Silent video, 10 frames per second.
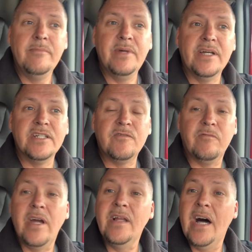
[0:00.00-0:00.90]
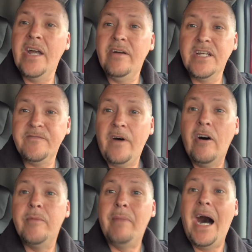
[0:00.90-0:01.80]
because Freightliner has
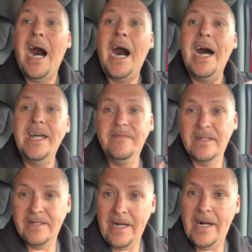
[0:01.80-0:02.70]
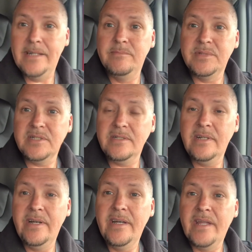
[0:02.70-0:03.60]
fallen behind the times.
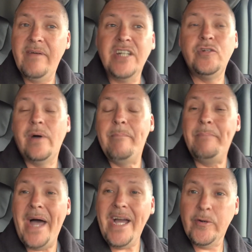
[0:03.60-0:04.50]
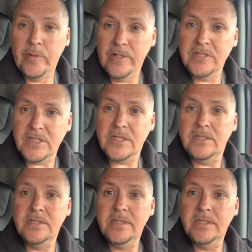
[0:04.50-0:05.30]
They've actually went backwards